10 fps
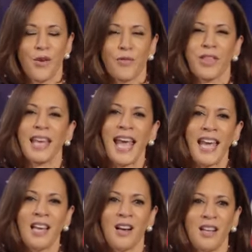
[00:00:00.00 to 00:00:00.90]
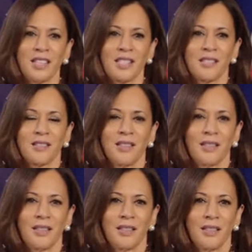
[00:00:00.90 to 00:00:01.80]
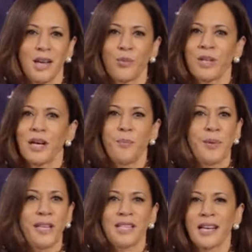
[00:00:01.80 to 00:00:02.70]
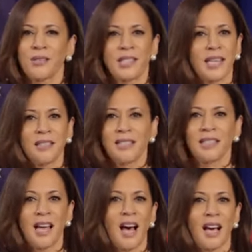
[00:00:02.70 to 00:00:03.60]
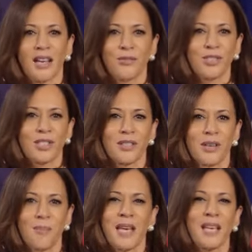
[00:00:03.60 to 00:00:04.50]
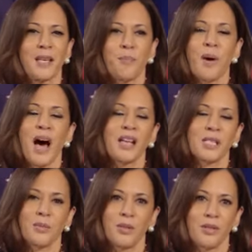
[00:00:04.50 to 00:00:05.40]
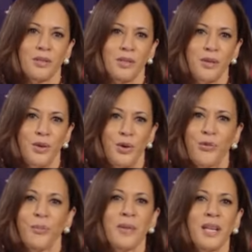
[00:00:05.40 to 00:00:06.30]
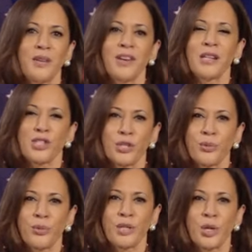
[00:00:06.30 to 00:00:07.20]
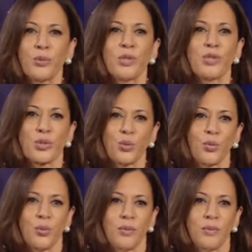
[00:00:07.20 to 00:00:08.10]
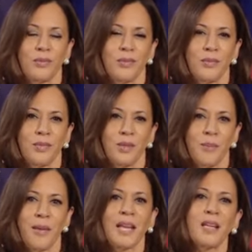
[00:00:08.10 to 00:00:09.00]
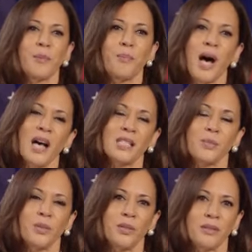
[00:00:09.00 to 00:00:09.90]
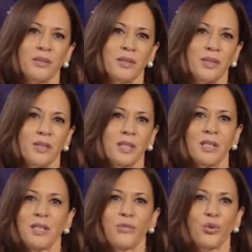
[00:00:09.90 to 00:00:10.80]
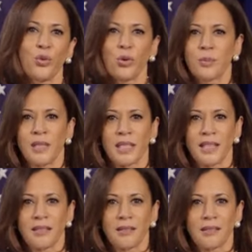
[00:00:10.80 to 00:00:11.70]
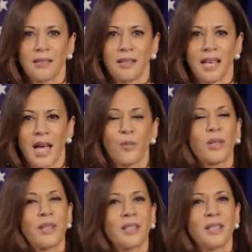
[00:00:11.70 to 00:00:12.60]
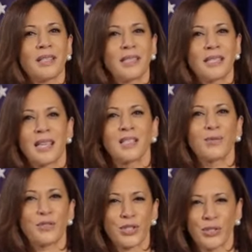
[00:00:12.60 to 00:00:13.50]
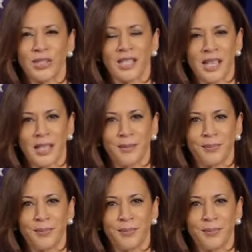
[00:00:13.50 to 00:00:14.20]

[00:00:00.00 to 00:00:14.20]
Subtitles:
for the chaos that would upend our daily lives, make it impossible for many of our children to go to school, make it impossible to live normally and with a sense of certainty.